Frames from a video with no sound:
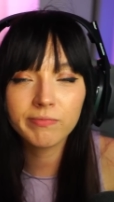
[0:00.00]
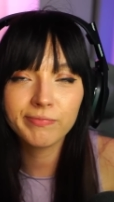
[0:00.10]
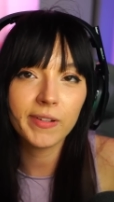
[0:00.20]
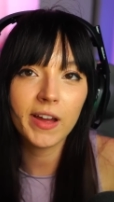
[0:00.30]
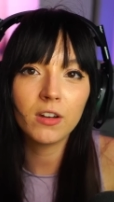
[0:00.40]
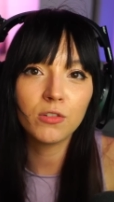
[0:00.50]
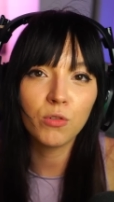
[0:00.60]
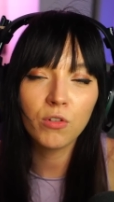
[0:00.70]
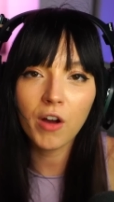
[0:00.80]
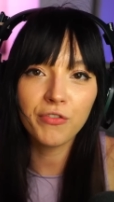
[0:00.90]
I don't know,
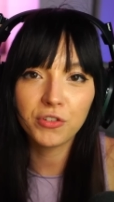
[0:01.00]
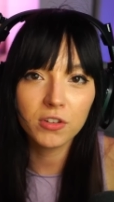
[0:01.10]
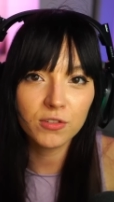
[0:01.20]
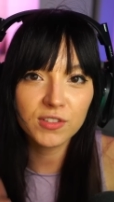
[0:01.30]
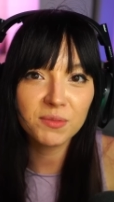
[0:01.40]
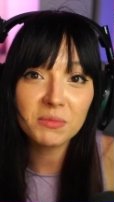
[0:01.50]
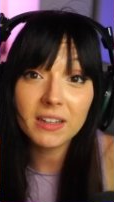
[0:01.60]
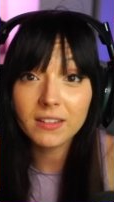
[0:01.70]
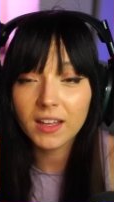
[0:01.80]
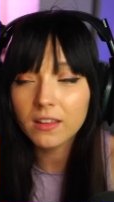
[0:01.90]
governor or something
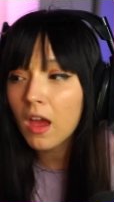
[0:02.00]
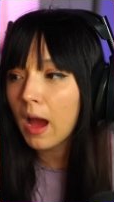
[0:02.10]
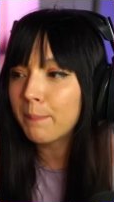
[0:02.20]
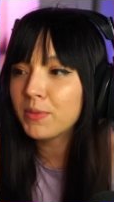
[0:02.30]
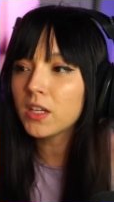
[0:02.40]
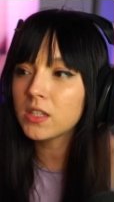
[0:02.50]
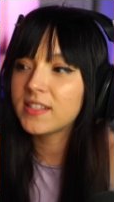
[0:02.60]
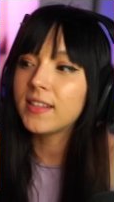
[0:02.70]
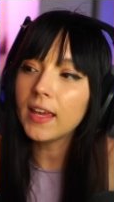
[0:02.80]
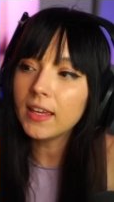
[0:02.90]
like that. I'm not
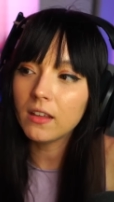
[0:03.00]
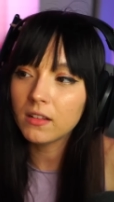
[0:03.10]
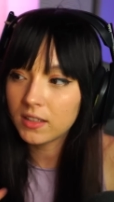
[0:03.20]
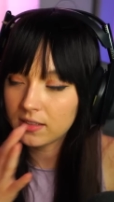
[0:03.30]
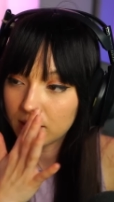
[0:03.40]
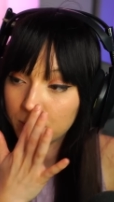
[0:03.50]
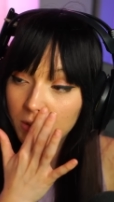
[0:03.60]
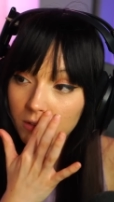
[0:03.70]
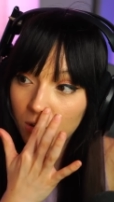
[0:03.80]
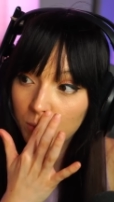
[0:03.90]
saying that it's
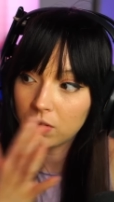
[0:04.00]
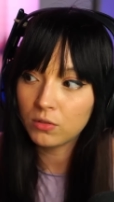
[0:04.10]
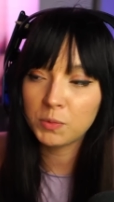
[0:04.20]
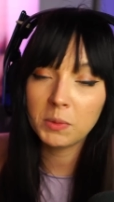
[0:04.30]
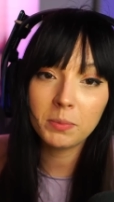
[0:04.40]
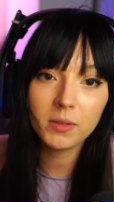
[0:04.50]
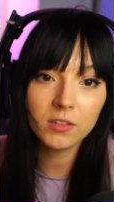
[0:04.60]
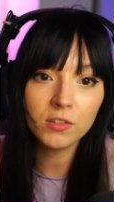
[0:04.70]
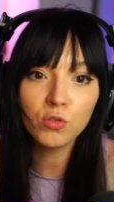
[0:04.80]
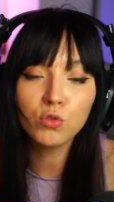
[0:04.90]
something wrong with those people.
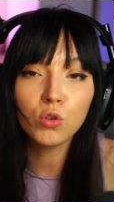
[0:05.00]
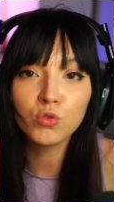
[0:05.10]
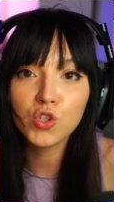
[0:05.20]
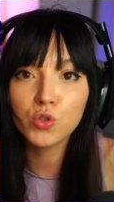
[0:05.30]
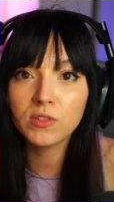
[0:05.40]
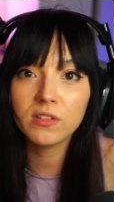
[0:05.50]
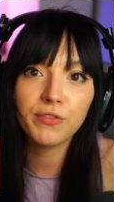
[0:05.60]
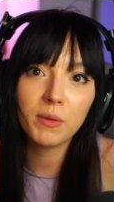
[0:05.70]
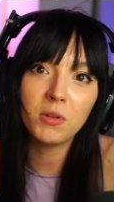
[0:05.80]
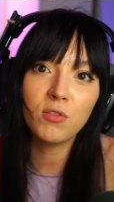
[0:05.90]
You don't choose in the
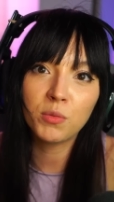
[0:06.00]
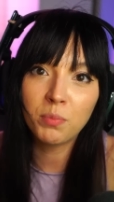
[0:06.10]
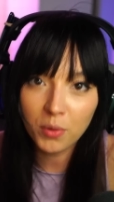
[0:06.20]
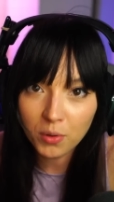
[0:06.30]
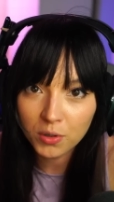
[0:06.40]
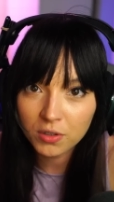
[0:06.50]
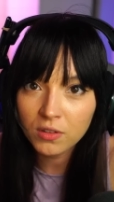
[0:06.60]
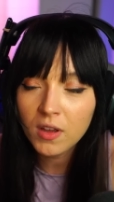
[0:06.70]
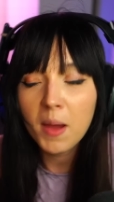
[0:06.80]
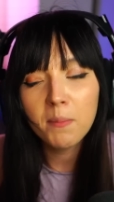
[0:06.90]
family you are
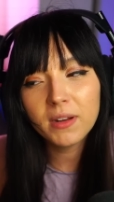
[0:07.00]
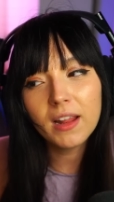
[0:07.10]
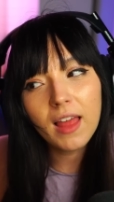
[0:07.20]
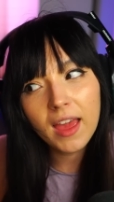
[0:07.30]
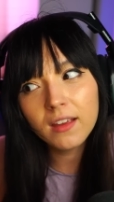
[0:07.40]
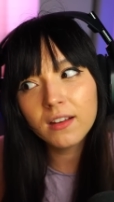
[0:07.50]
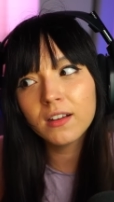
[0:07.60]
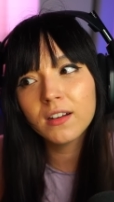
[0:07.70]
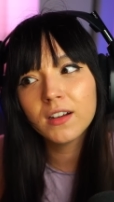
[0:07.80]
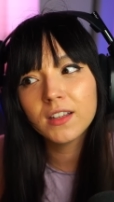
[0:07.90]
born, but I like
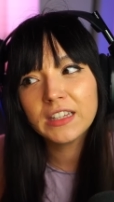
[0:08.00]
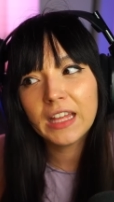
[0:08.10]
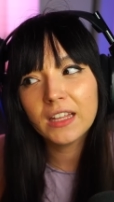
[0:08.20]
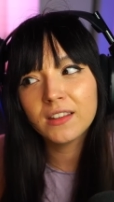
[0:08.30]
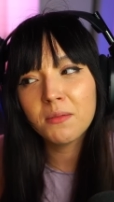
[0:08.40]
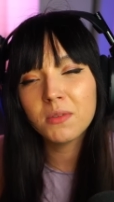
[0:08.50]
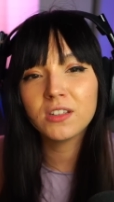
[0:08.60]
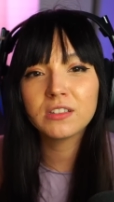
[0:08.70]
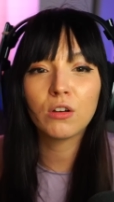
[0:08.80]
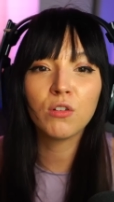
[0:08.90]
that they made
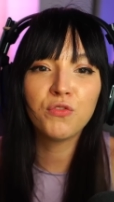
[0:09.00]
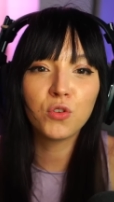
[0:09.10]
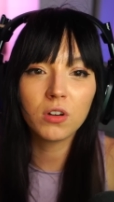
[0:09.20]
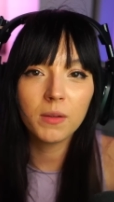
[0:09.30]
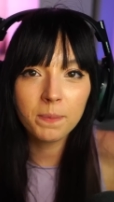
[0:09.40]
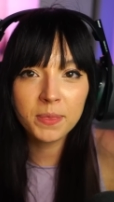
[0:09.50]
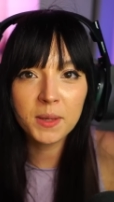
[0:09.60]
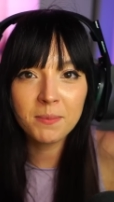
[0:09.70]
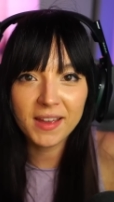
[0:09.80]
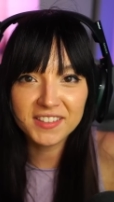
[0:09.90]
a song for
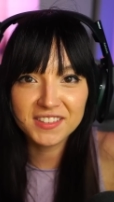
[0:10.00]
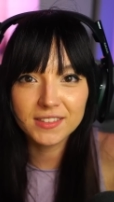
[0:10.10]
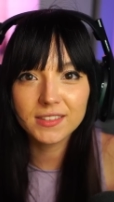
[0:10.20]
the masses,